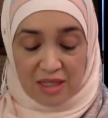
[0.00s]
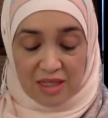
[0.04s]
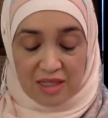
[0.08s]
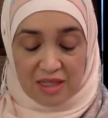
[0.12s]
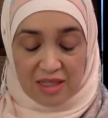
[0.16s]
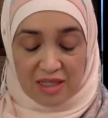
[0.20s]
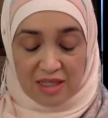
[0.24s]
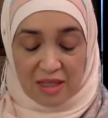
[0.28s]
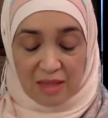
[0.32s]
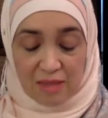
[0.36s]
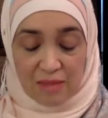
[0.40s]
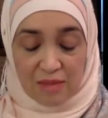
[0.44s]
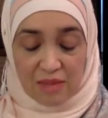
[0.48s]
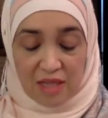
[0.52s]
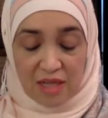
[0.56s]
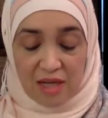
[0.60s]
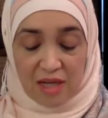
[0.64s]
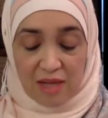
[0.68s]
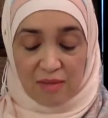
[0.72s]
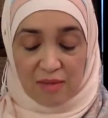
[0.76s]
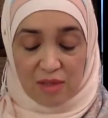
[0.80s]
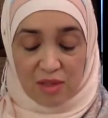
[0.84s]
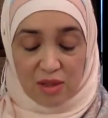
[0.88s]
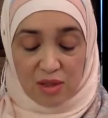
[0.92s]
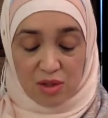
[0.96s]

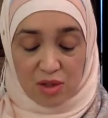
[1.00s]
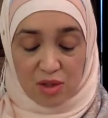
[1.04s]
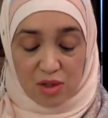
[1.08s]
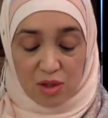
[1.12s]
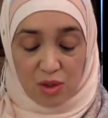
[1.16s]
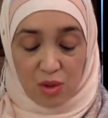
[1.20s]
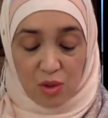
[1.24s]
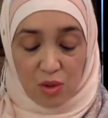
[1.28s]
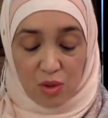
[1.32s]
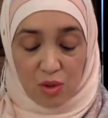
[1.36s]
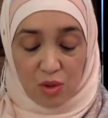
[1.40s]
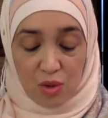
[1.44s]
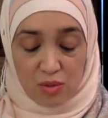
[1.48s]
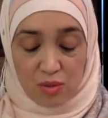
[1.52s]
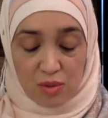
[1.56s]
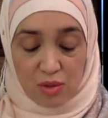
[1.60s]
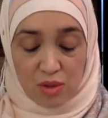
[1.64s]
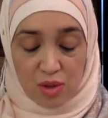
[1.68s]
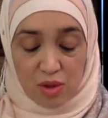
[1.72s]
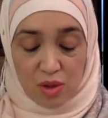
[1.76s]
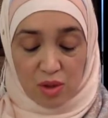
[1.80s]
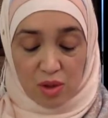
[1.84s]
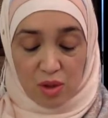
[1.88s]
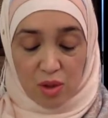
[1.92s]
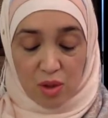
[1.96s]
Sometimes
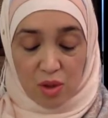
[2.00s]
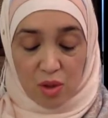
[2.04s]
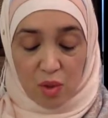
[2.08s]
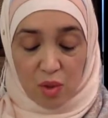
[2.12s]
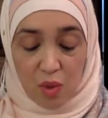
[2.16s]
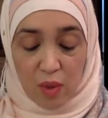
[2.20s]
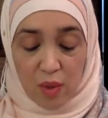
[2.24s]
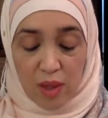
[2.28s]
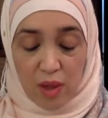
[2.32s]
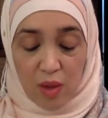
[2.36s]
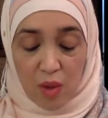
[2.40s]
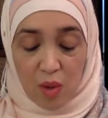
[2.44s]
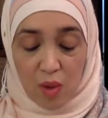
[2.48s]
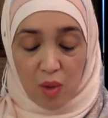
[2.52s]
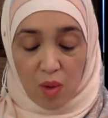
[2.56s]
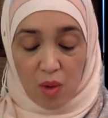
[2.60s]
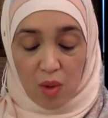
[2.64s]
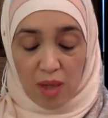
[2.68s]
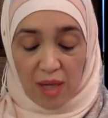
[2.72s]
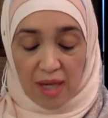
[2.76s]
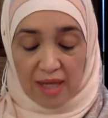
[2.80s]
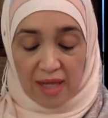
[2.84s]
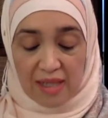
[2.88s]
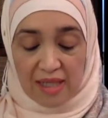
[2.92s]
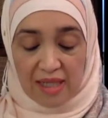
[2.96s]
storms where
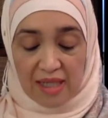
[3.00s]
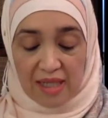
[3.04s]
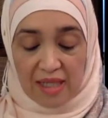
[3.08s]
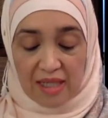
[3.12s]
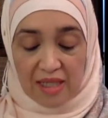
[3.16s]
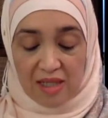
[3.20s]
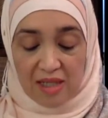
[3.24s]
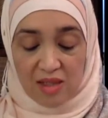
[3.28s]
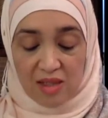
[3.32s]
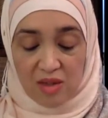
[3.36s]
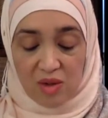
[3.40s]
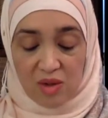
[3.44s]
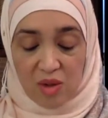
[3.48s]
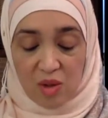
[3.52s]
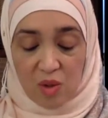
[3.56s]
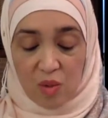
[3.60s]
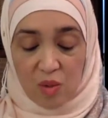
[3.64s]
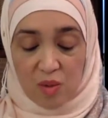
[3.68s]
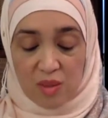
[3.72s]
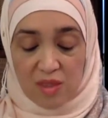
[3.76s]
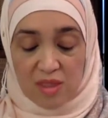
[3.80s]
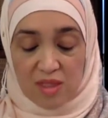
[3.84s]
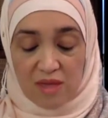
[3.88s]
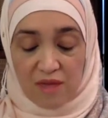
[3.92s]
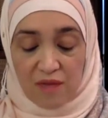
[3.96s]
all I needed
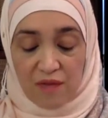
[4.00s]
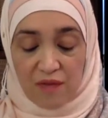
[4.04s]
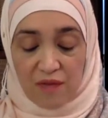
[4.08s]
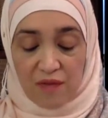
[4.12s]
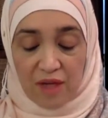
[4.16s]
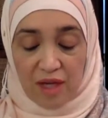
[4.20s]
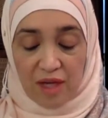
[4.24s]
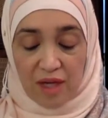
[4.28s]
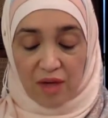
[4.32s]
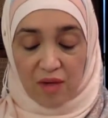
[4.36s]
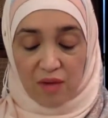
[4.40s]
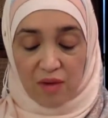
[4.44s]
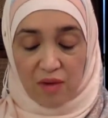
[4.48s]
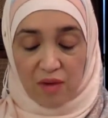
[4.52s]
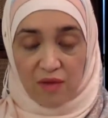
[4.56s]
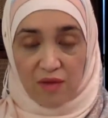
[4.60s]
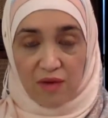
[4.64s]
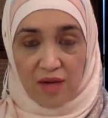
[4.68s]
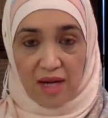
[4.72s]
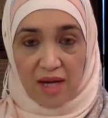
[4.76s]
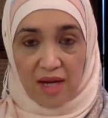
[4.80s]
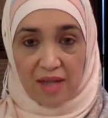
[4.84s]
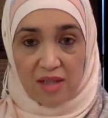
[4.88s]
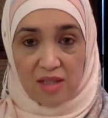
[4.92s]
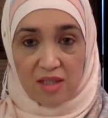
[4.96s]
was a flicker of
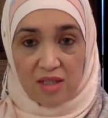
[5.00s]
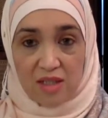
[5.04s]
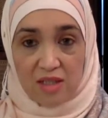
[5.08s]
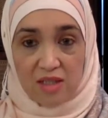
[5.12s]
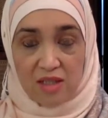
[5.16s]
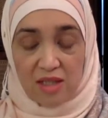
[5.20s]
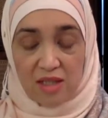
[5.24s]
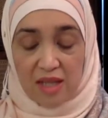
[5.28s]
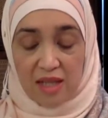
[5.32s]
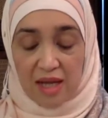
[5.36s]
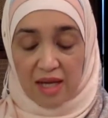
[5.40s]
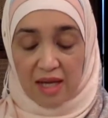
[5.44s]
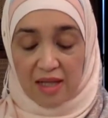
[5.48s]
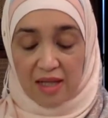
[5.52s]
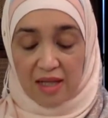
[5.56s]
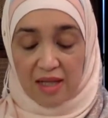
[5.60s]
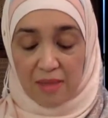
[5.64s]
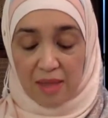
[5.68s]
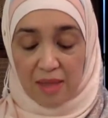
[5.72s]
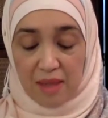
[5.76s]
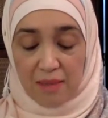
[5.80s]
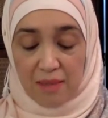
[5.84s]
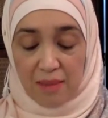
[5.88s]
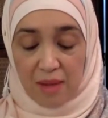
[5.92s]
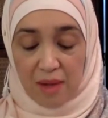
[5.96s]
light to guide
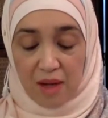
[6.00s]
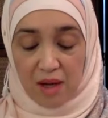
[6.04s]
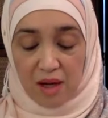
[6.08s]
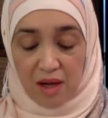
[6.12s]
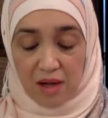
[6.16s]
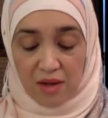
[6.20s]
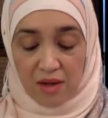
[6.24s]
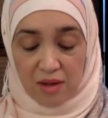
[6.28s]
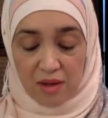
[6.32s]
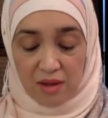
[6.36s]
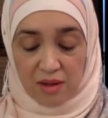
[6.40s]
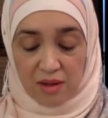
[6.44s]
my path.